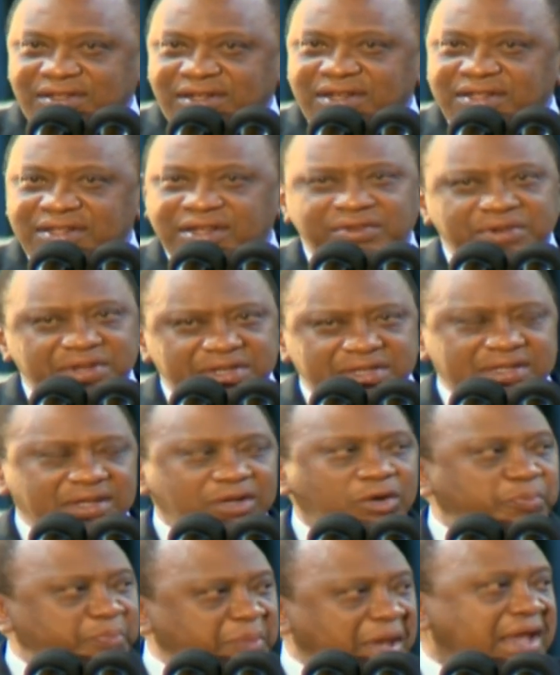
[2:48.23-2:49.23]
there is
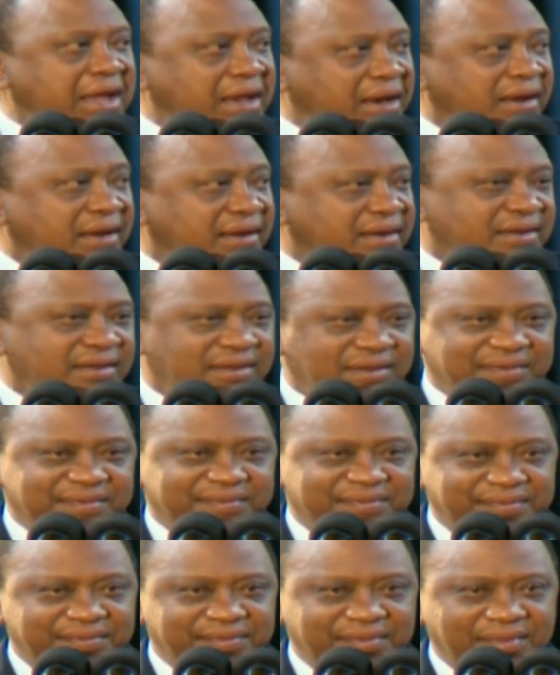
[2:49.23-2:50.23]
still pain
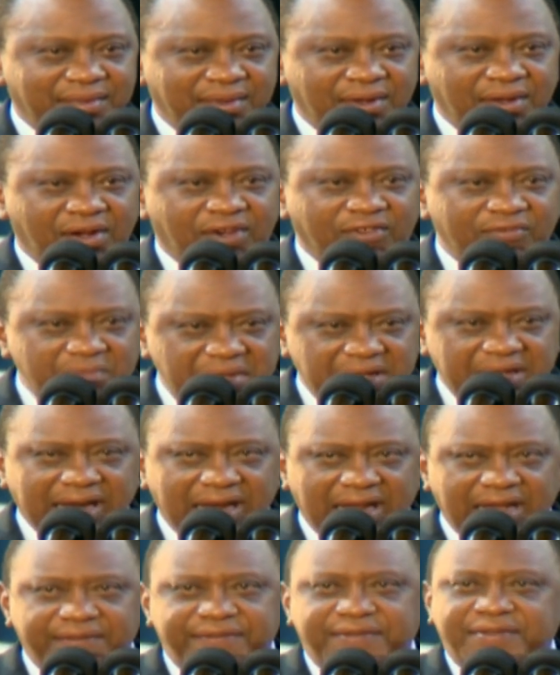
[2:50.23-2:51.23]
of being
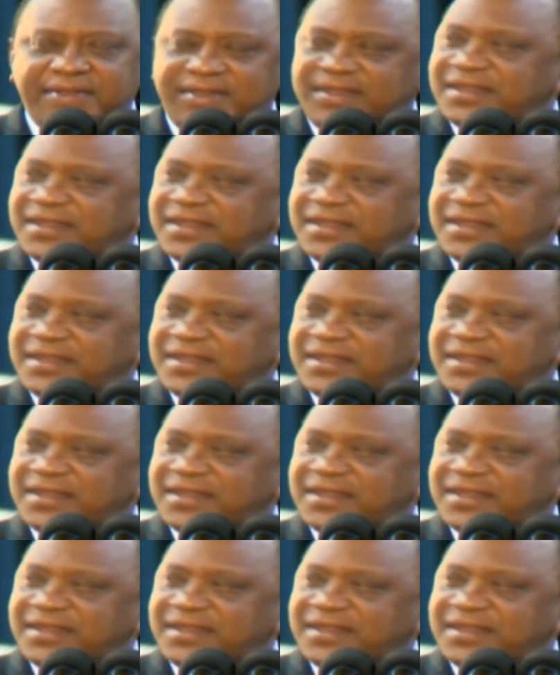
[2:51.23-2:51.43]
left